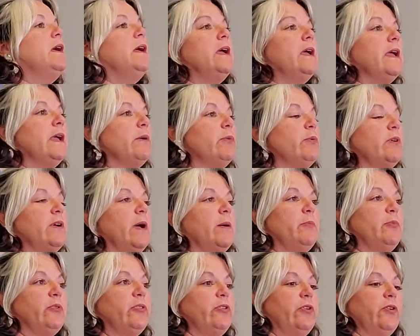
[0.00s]
It will come
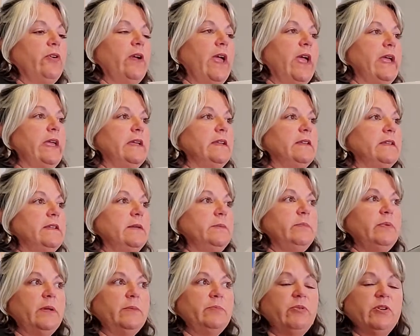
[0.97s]
with your A&D
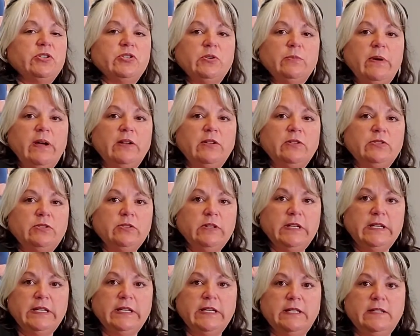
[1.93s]
blood pressure monitoring
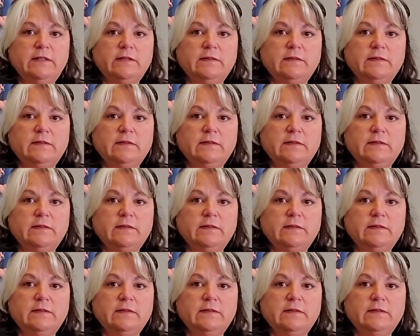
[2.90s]
kit.